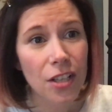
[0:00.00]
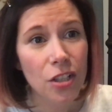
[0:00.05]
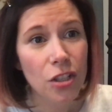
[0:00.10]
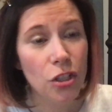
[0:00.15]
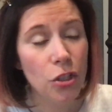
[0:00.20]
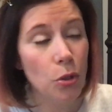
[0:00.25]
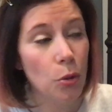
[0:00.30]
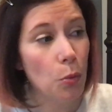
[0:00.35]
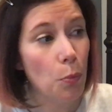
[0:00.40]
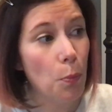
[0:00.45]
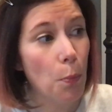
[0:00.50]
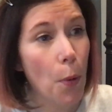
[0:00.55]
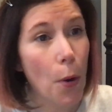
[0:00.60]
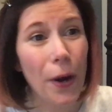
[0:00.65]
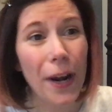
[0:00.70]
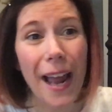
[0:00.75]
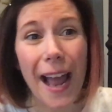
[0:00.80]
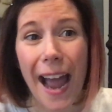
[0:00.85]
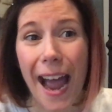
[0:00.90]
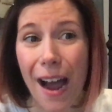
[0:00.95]
to
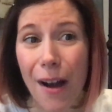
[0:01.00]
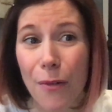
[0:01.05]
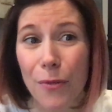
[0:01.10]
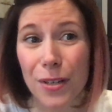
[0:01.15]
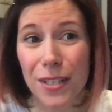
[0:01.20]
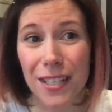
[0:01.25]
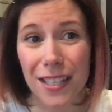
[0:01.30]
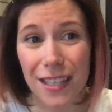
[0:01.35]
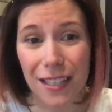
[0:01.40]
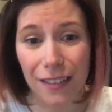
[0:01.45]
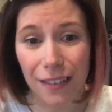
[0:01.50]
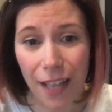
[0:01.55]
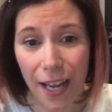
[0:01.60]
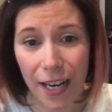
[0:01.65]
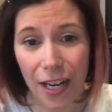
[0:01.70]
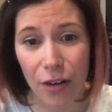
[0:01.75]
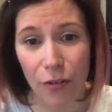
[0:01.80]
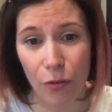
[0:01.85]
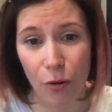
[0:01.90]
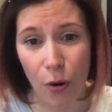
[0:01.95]
put out the
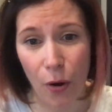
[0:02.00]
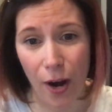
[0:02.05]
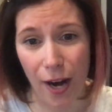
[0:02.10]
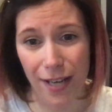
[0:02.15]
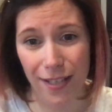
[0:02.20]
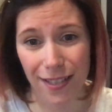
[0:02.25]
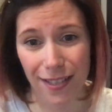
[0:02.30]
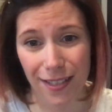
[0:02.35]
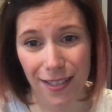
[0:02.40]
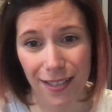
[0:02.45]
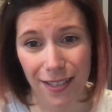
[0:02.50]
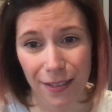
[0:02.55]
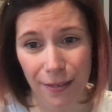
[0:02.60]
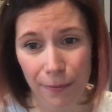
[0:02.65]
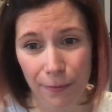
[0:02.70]
light of Christ.